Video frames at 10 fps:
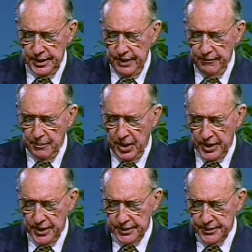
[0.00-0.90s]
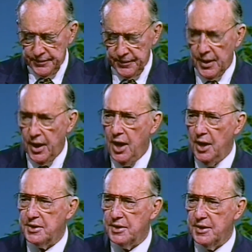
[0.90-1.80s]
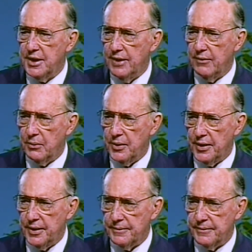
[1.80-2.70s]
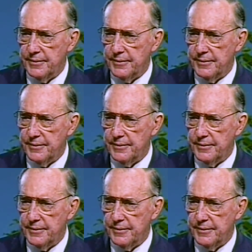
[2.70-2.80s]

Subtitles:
Live by it. Answer the devil with it.